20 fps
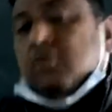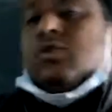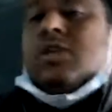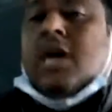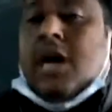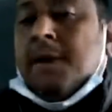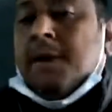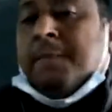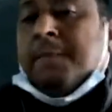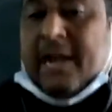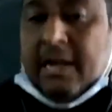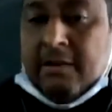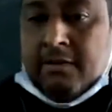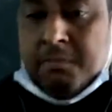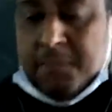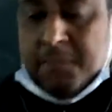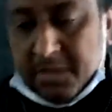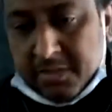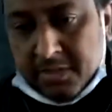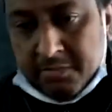to the upper level
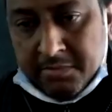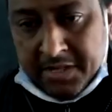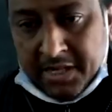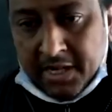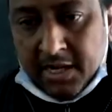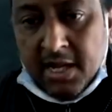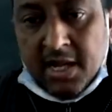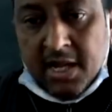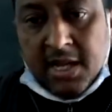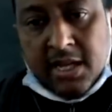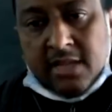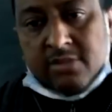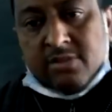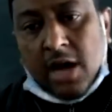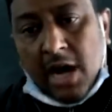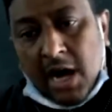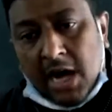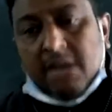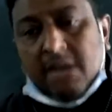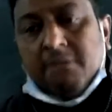person. Beta is
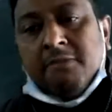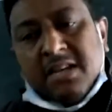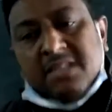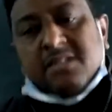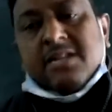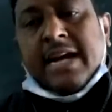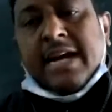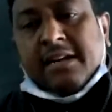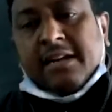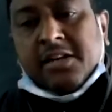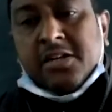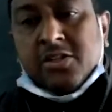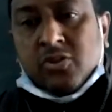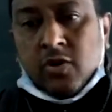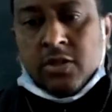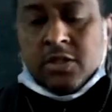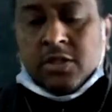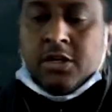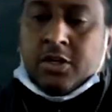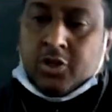always directing is
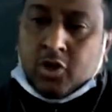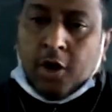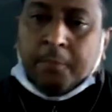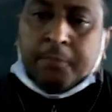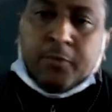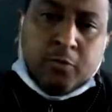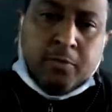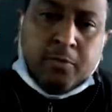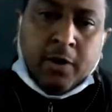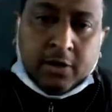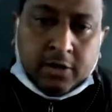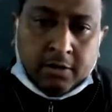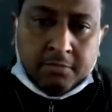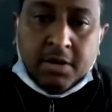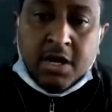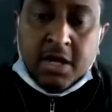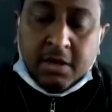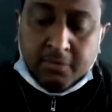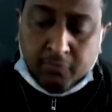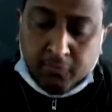going the top to bottom.
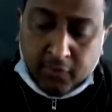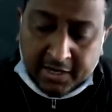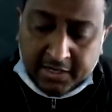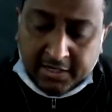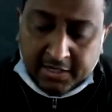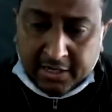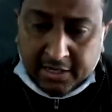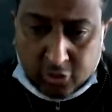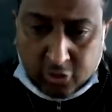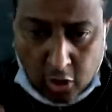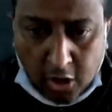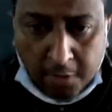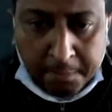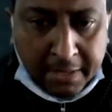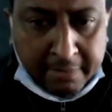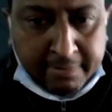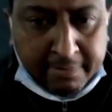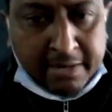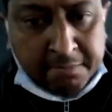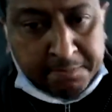When the top
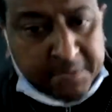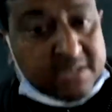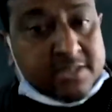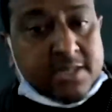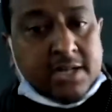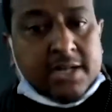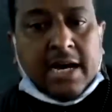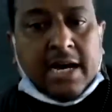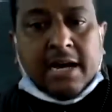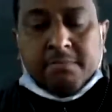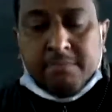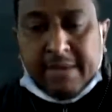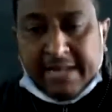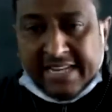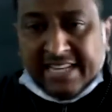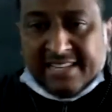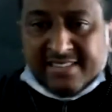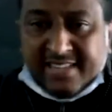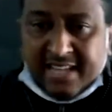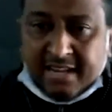level person or
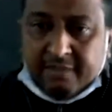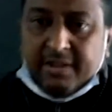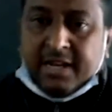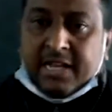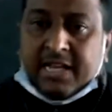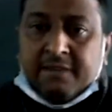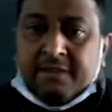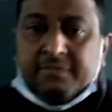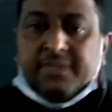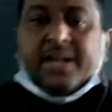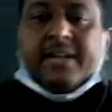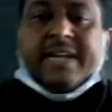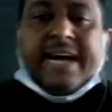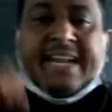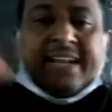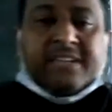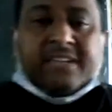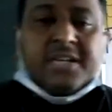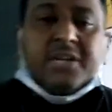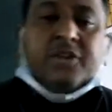manager will give the
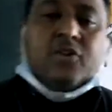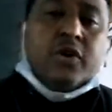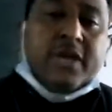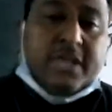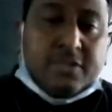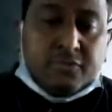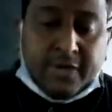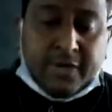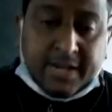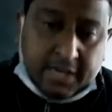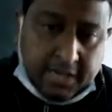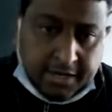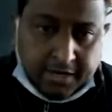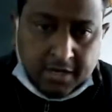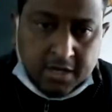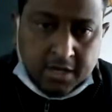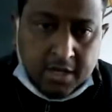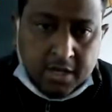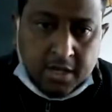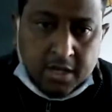direction to his worker,
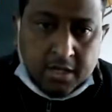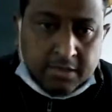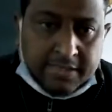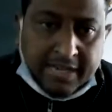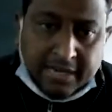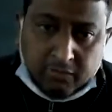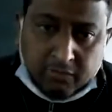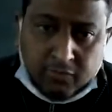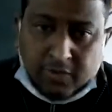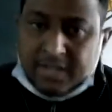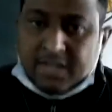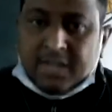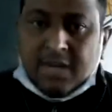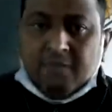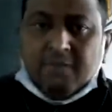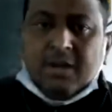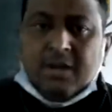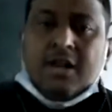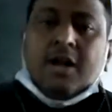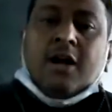that
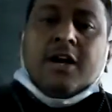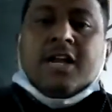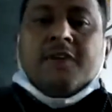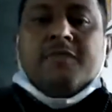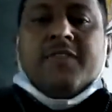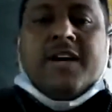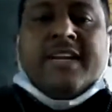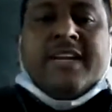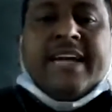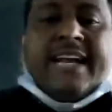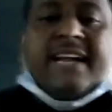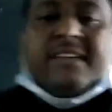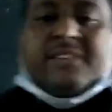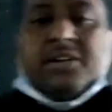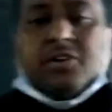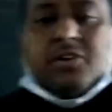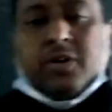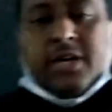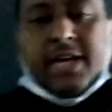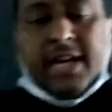worker will not give the
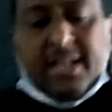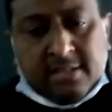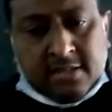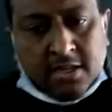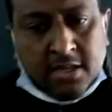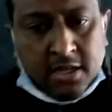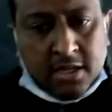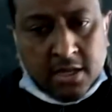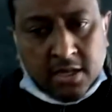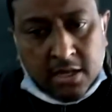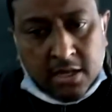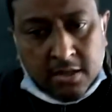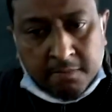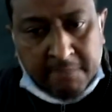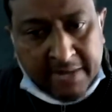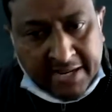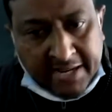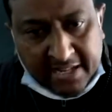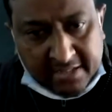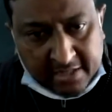direction to his
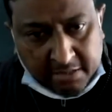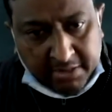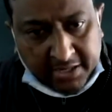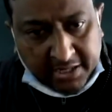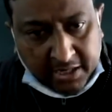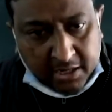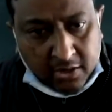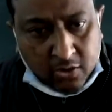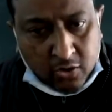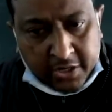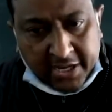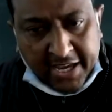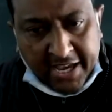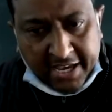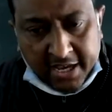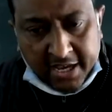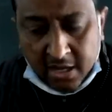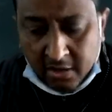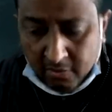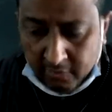manager. Beta.
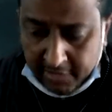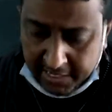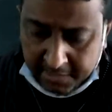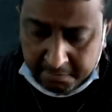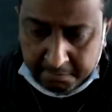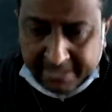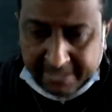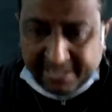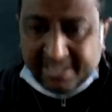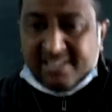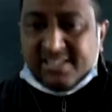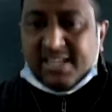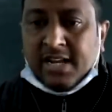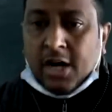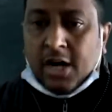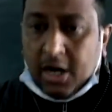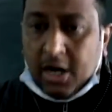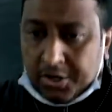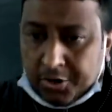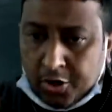Okay, only manager
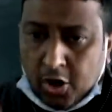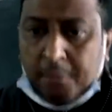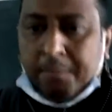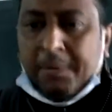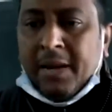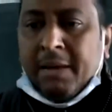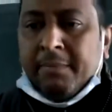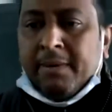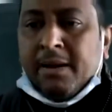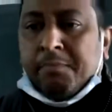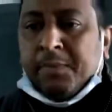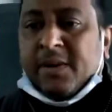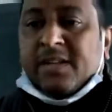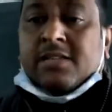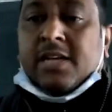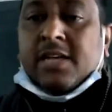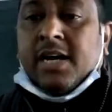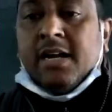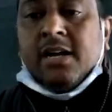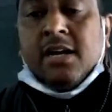or top level
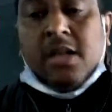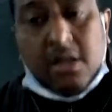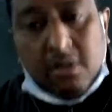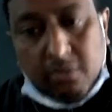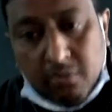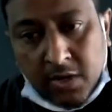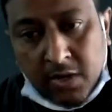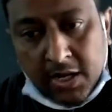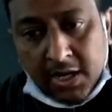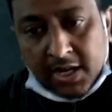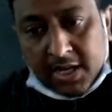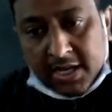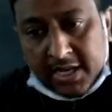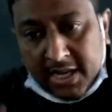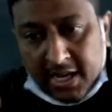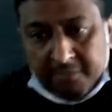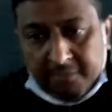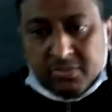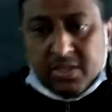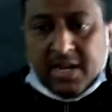person will
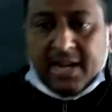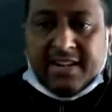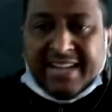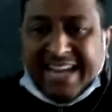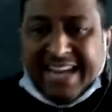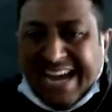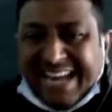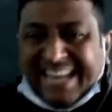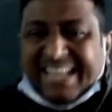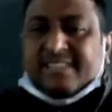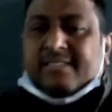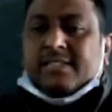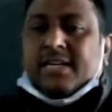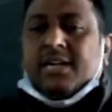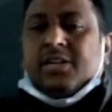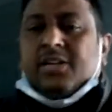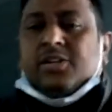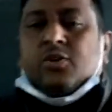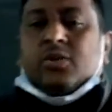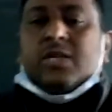give the
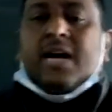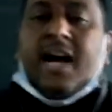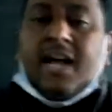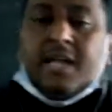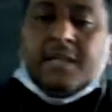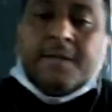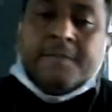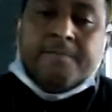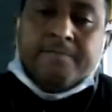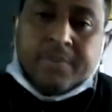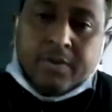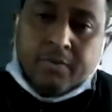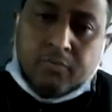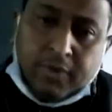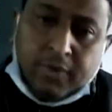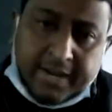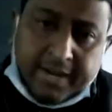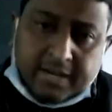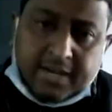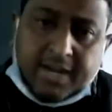direction to the
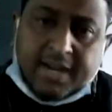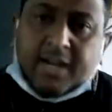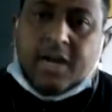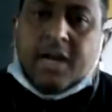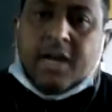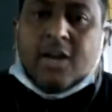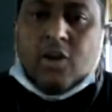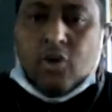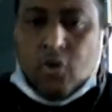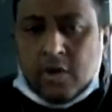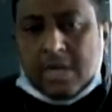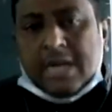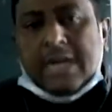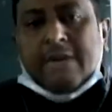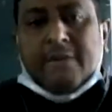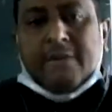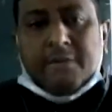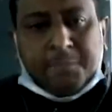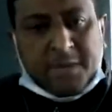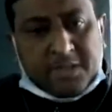worker or lower
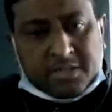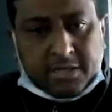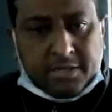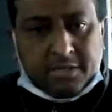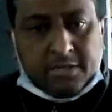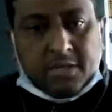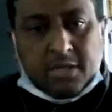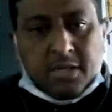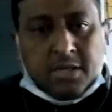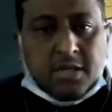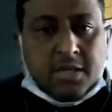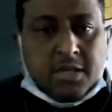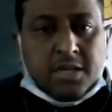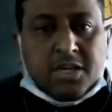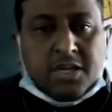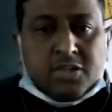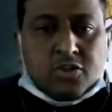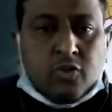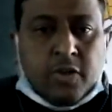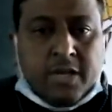level person.
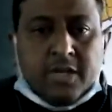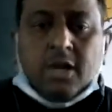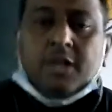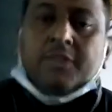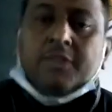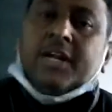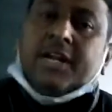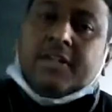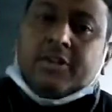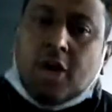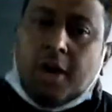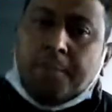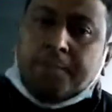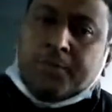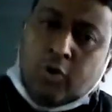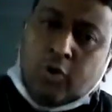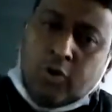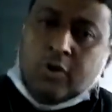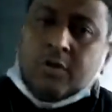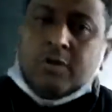It's going on the top
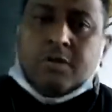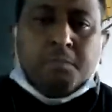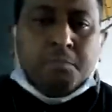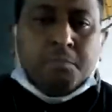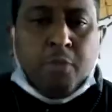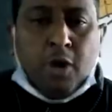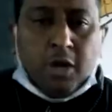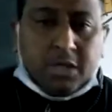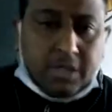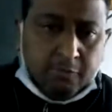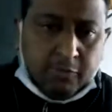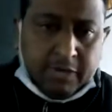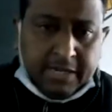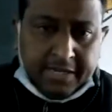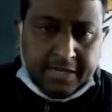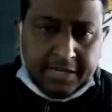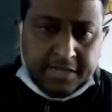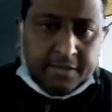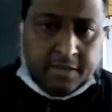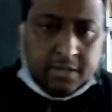to bottom
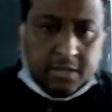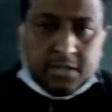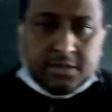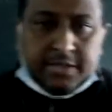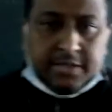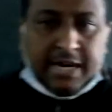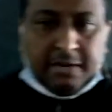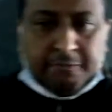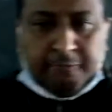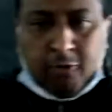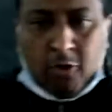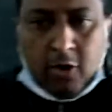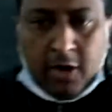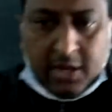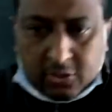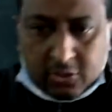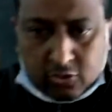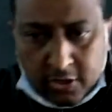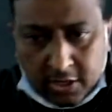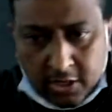only. That flow
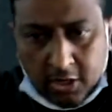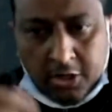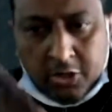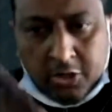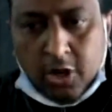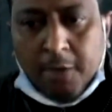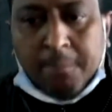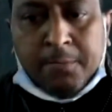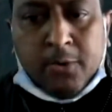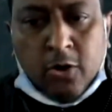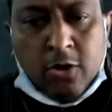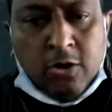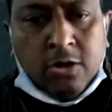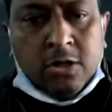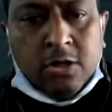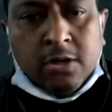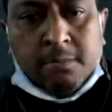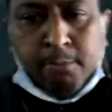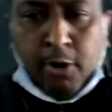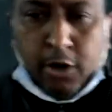is going on top
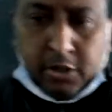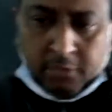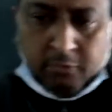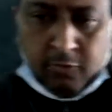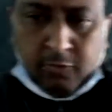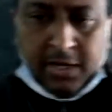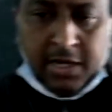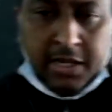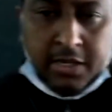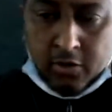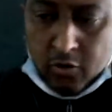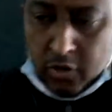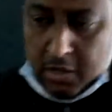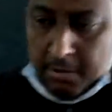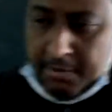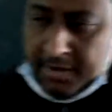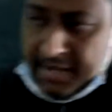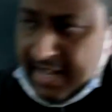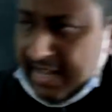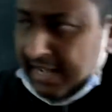to bottom only. Okay,
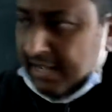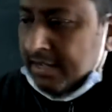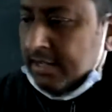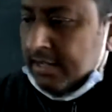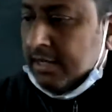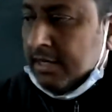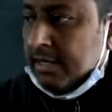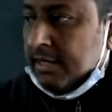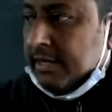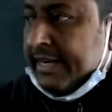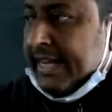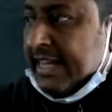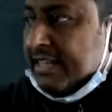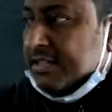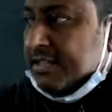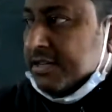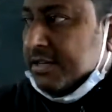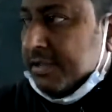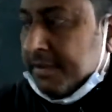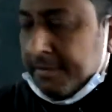beta.
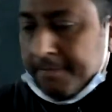Next.